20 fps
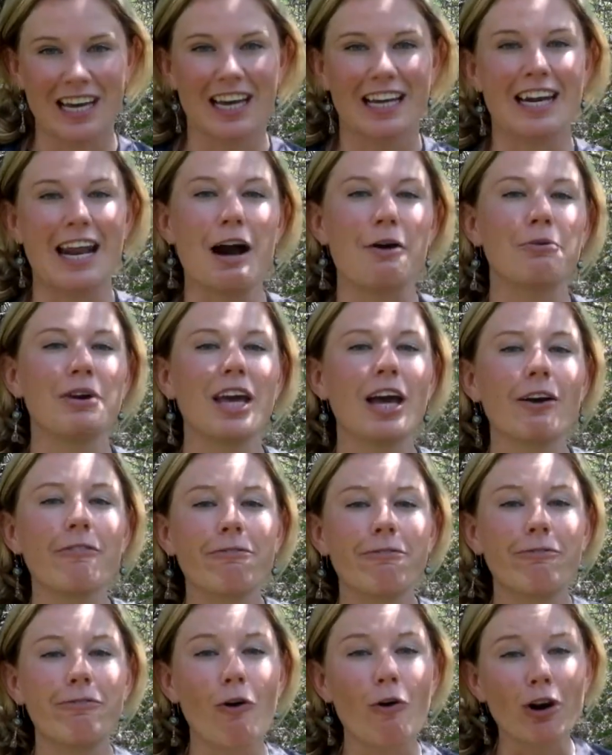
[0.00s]
Now we have
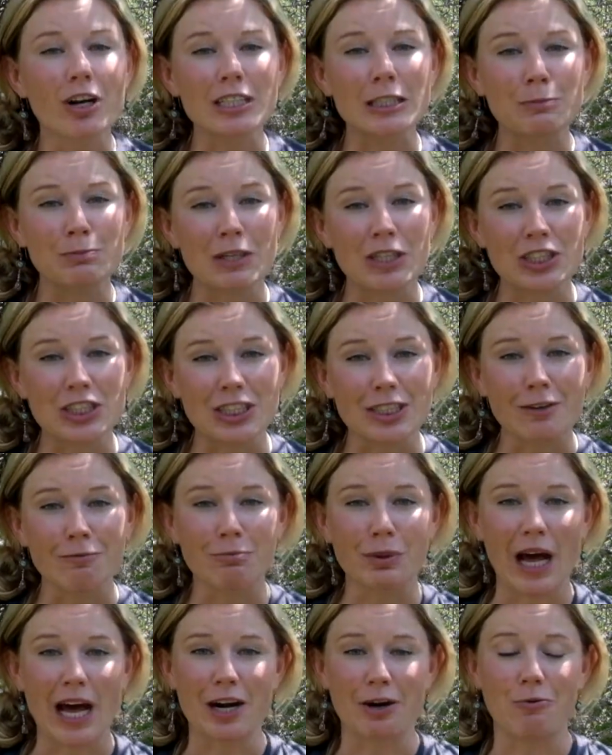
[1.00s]
four species of
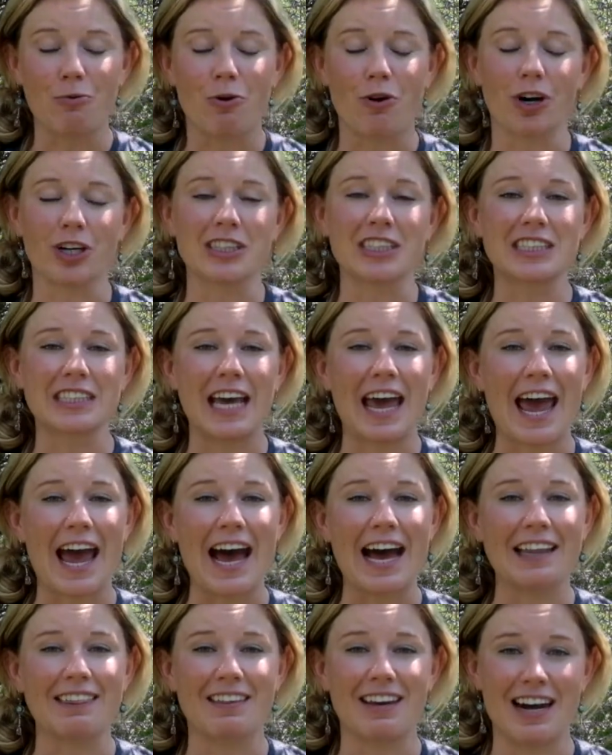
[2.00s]
bladderworts
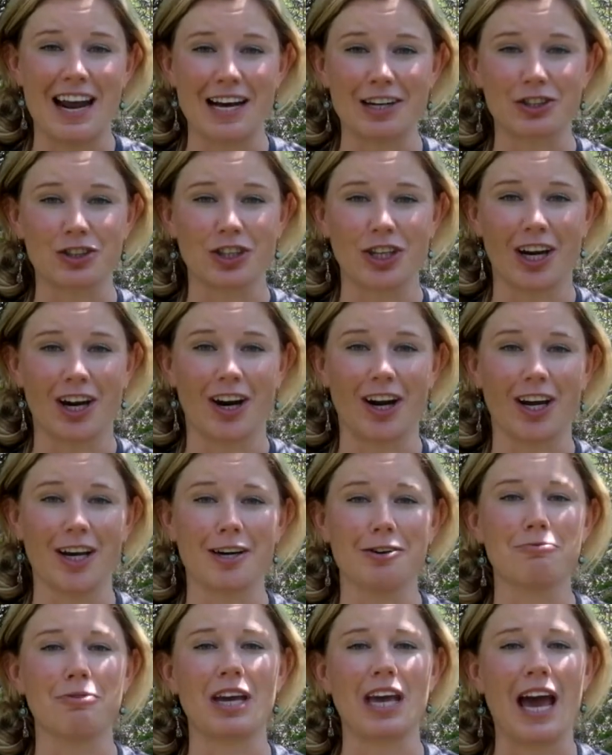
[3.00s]
at the natural
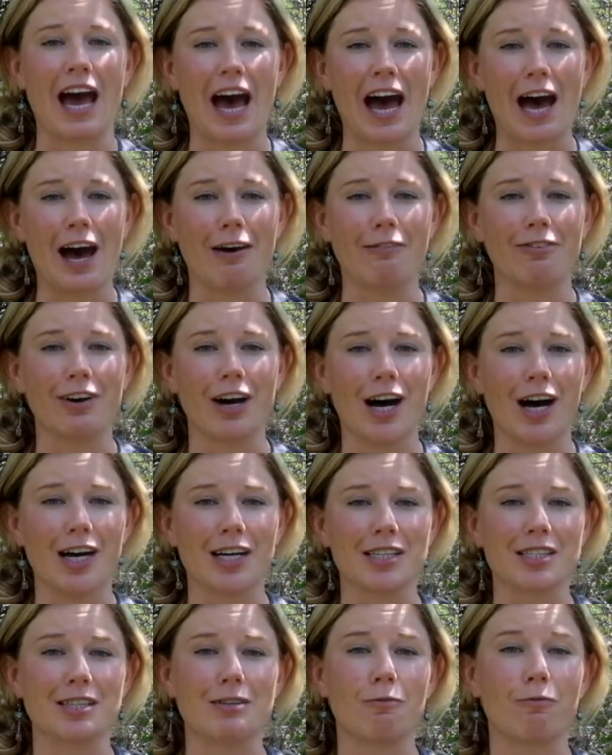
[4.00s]
area. We have uh,
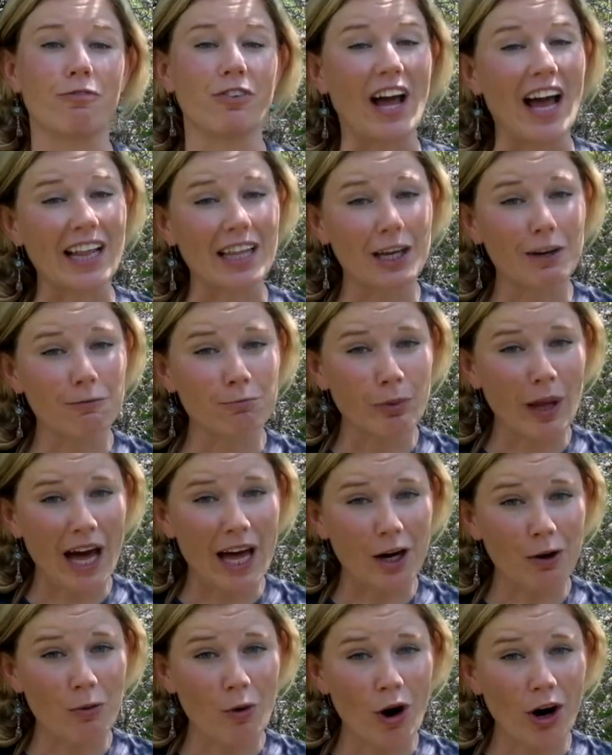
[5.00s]
flatleaf
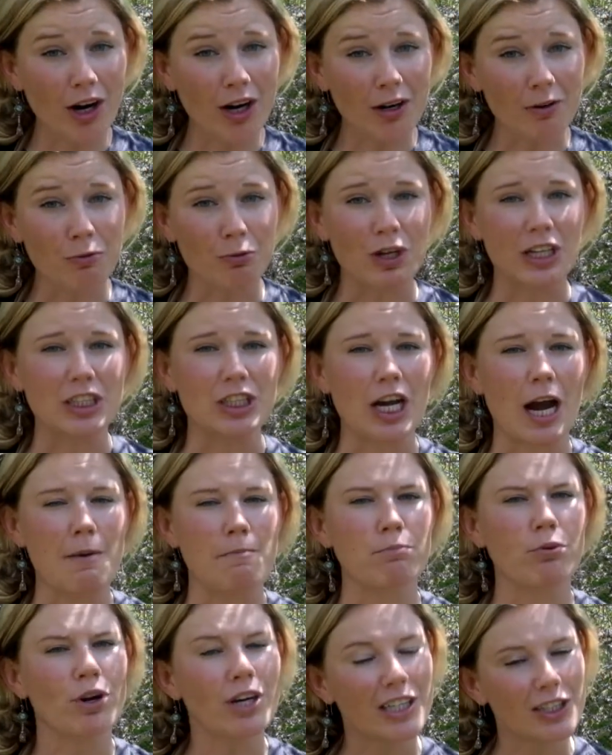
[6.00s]
bladderwort, which I'm
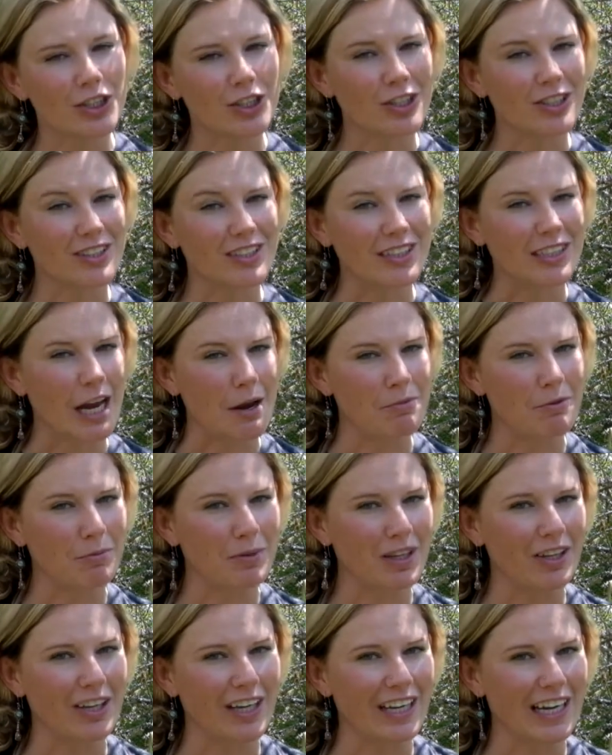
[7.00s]
pretty sure is the type we'll be
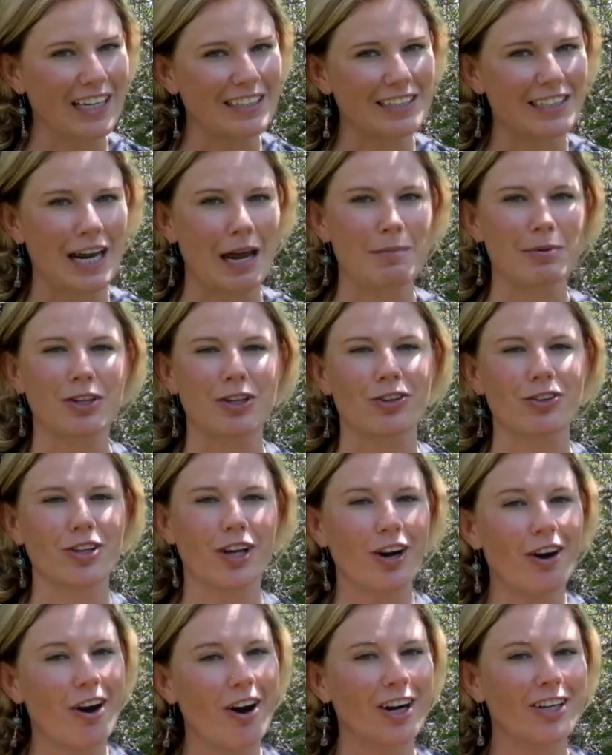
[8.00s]
looking at today, but they're a
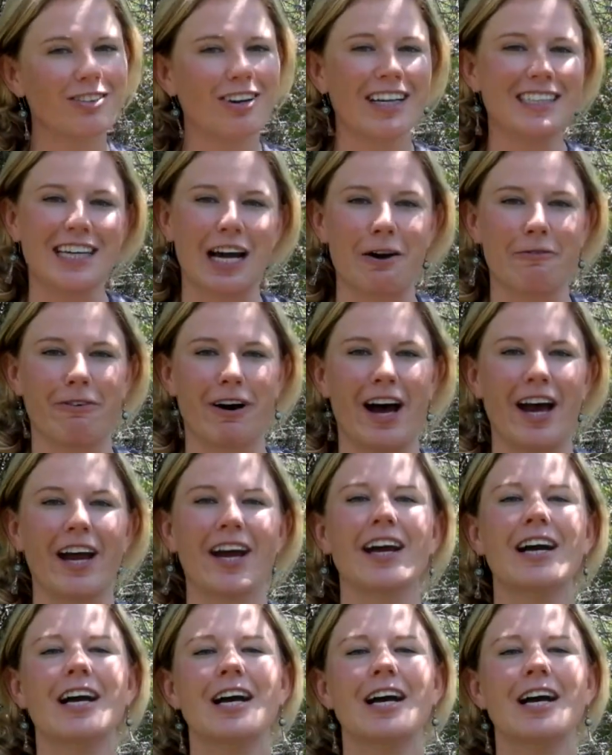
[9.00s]
little hard to identify.